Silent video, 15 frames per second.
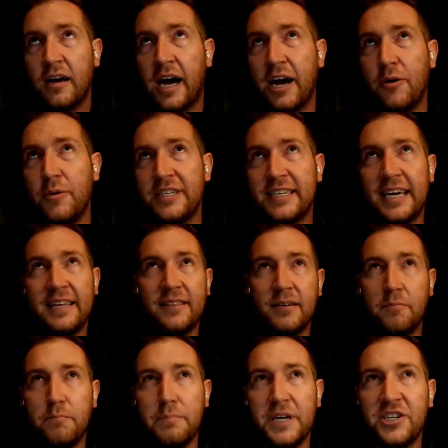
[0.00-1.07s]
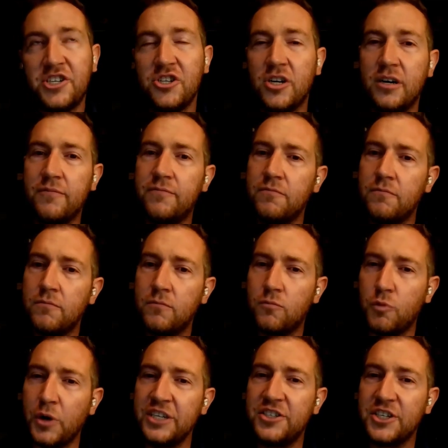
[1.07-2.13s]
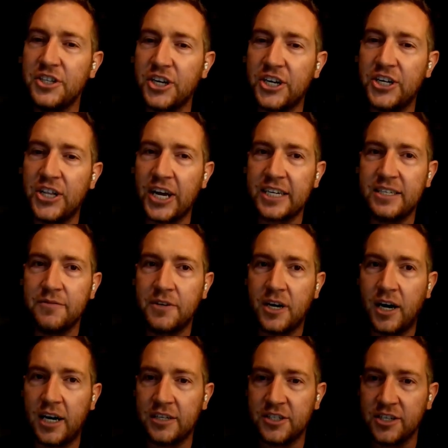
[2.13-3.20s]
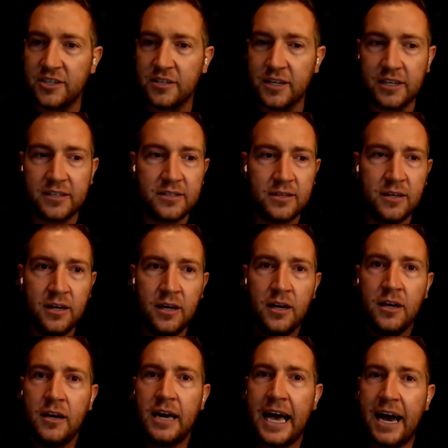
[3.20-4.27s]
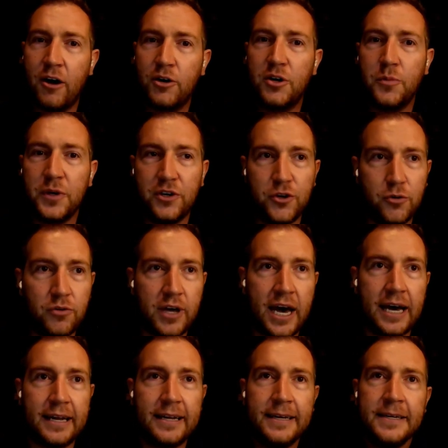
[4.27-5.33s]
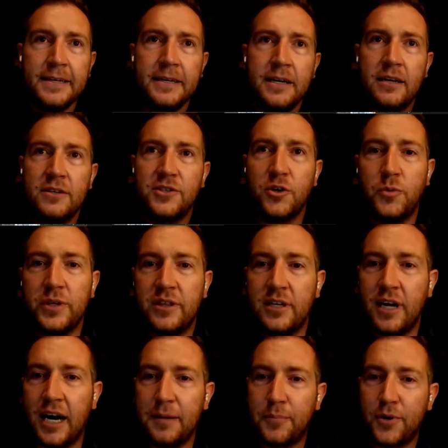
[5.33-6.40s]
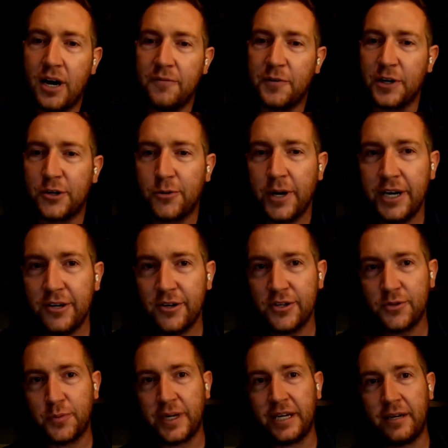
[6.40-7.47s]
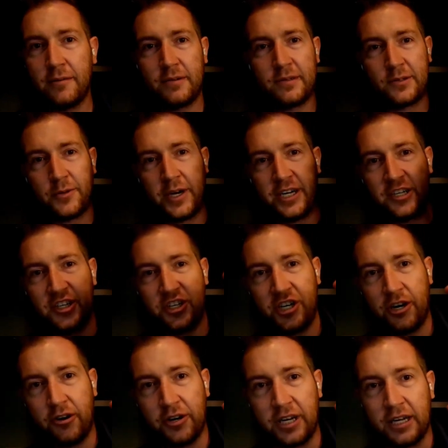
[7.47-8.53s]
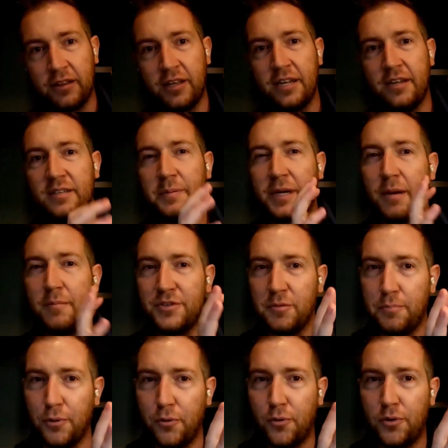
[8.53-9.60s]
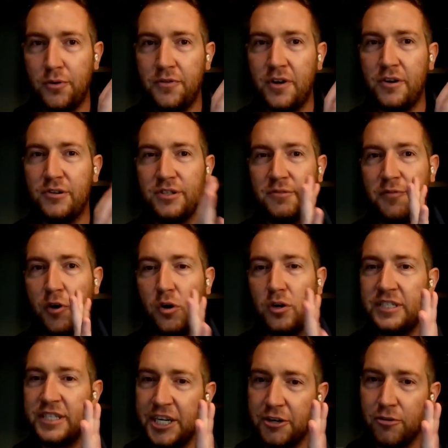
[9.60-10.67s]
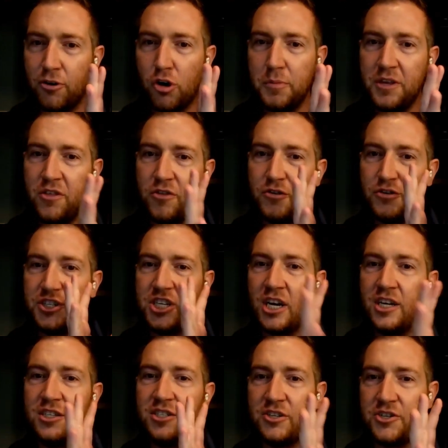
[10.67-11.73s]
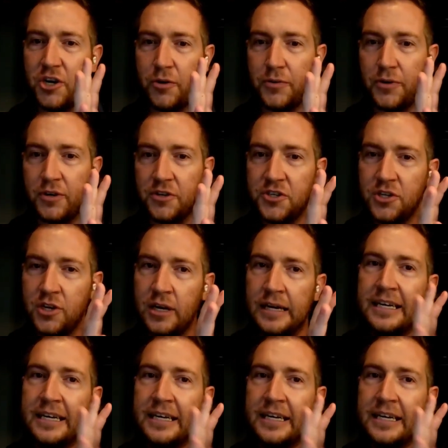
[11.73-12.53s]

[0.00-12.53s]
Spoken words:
I always had the mission of raising the collective consciousness. How can we do that? So with the Nonprofit Creators, we create a charity. Then it becomes a board. Then there's a volunteer army. Then there's tons of donors.